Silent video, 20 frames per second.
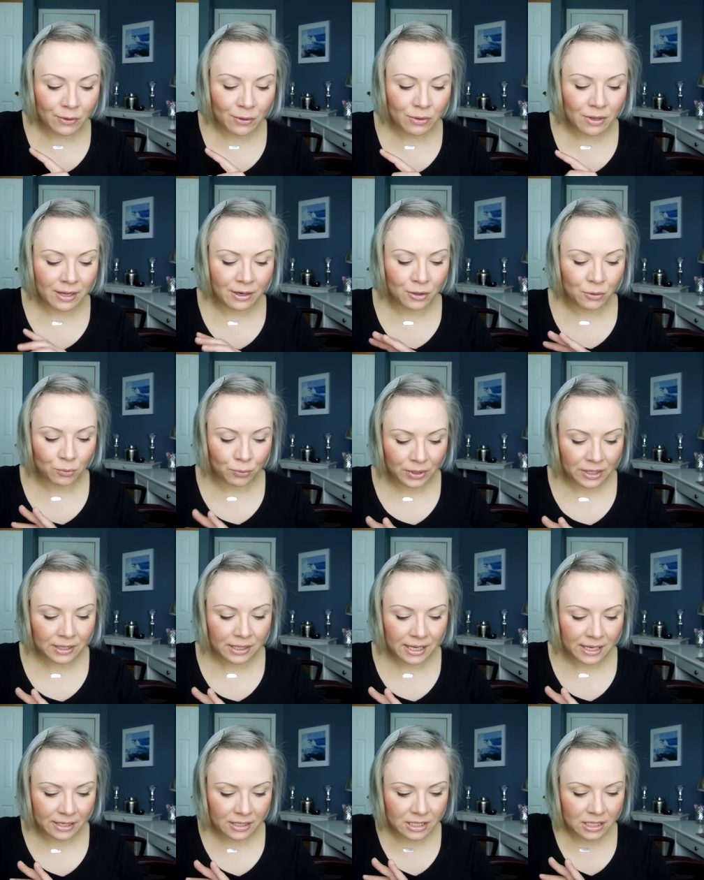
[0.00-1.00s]
you that are
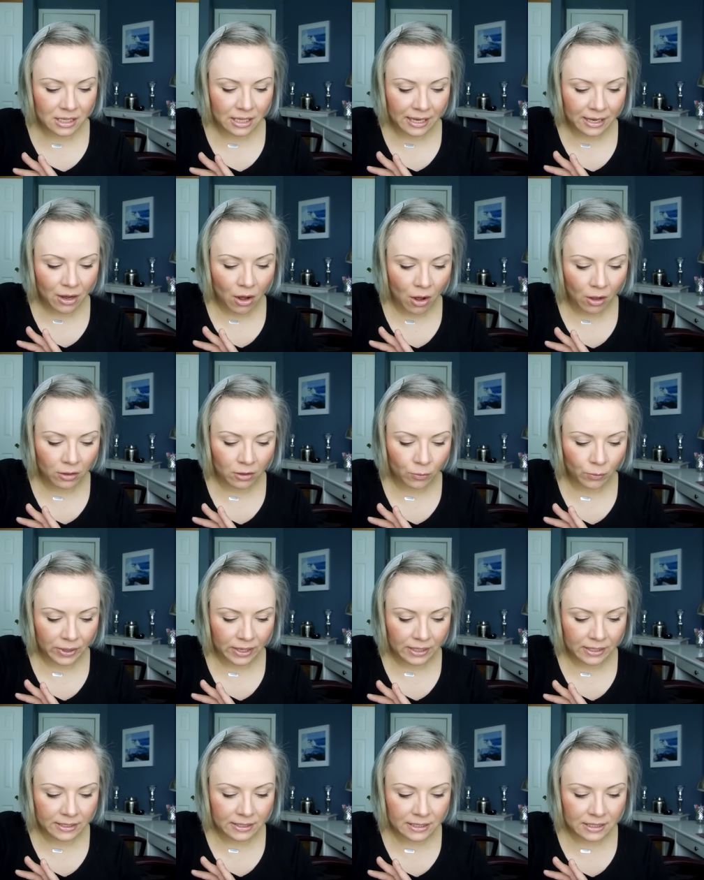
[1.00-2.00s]
really into like
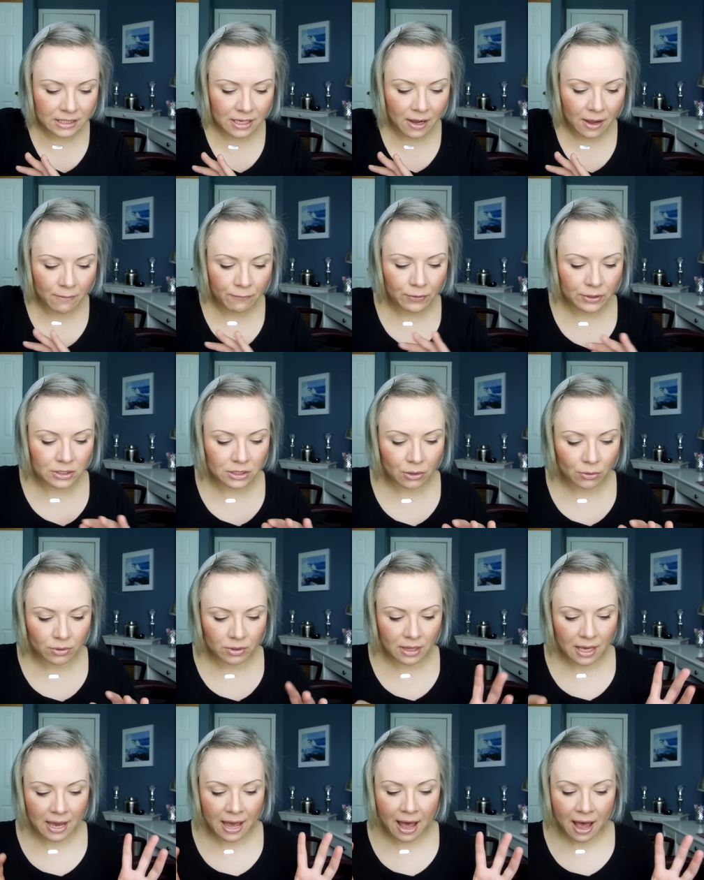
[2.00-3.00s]
Halloween and stuff, so
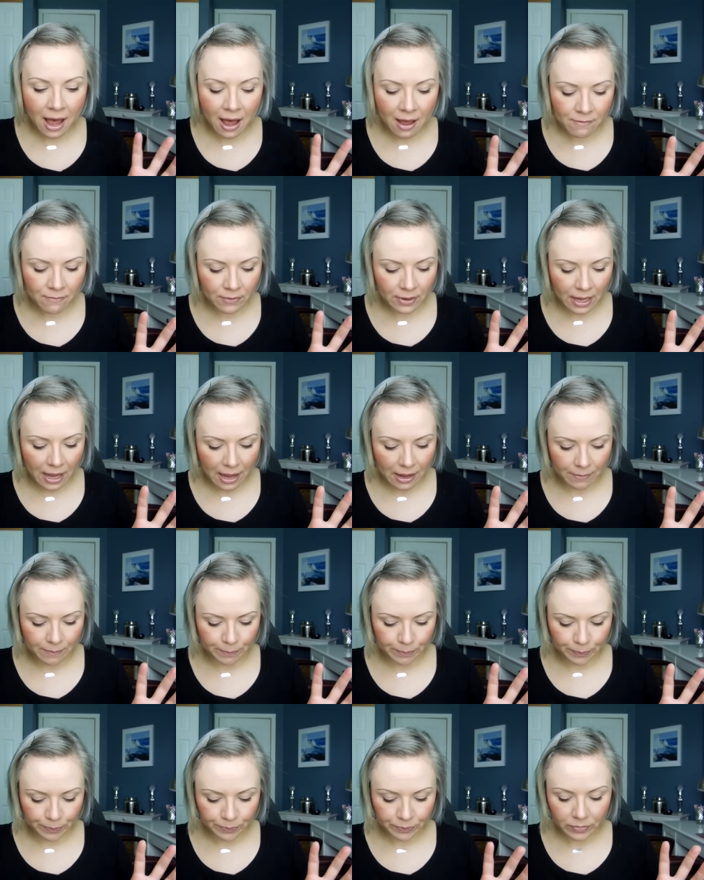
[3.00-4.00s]
they have
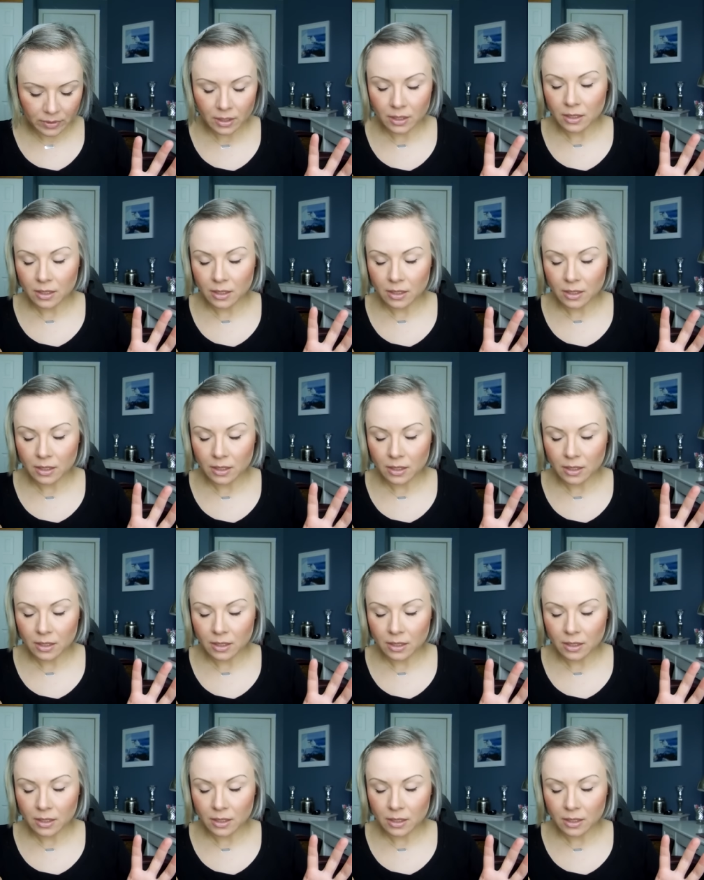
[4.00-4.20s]
um,